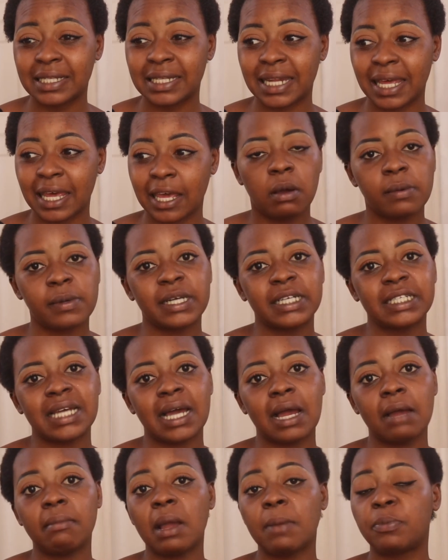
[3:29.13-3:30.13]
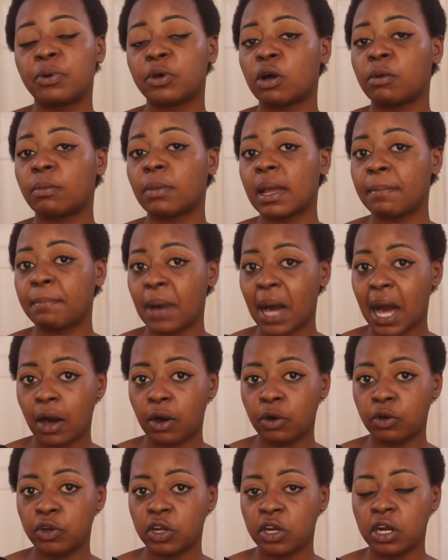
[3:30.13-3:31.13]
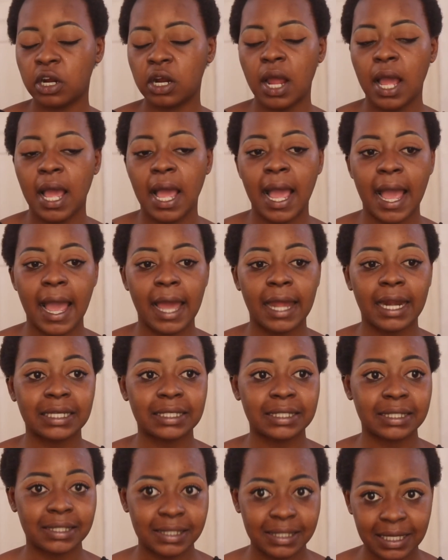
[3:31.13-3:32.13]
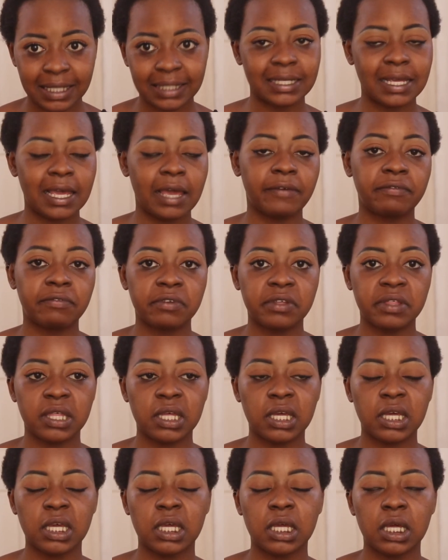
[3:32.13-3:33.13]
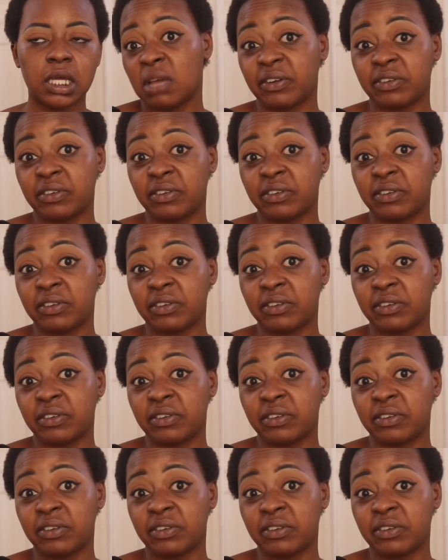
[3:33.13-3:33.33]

Like by the time I put on my powder and I set everything